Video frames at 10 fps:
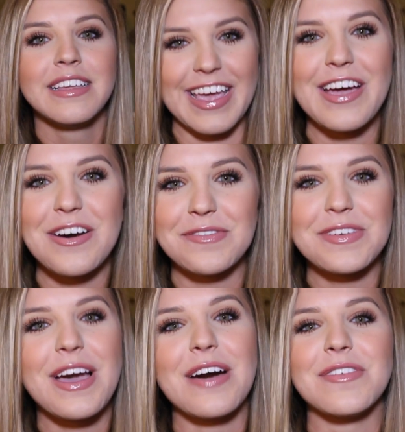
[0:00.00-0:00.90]
I hope
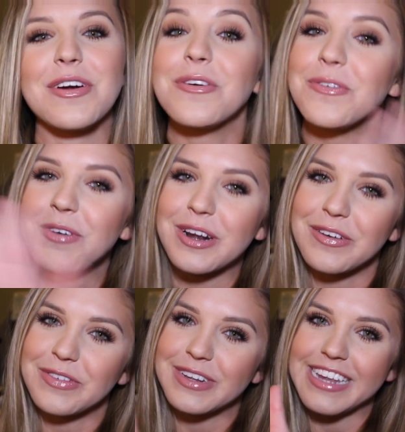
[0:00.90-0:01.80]
you have a
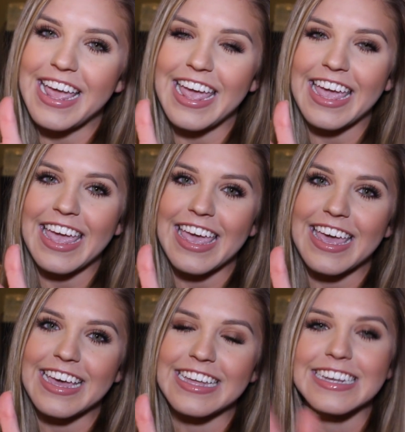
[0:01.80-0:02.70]
wonderful day,
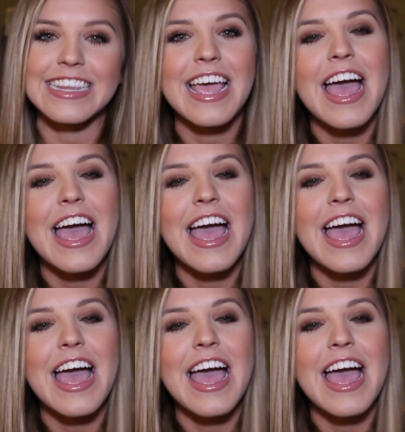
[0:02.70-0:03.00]
and